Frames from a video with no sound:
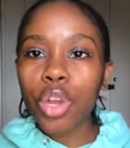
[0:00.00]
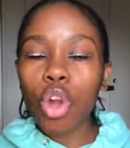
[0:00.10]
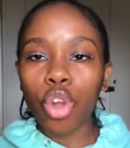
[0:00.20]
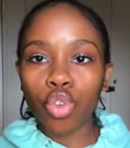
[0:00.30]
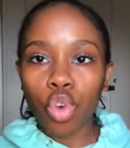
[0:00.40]

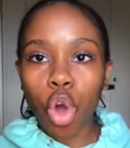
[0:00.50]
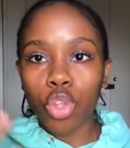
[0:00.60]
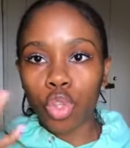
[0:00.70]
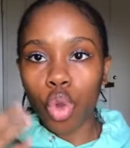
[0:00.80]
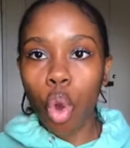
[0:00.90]

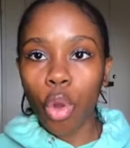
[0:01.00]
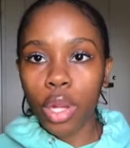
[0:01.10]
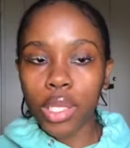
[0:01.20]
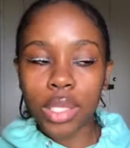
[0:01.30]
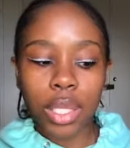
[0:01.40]
controls your
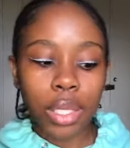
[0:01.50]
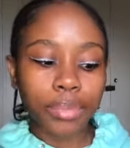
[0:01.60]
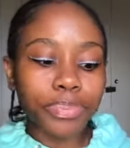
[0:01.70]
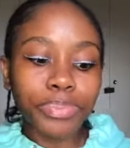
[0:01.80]
oily skin.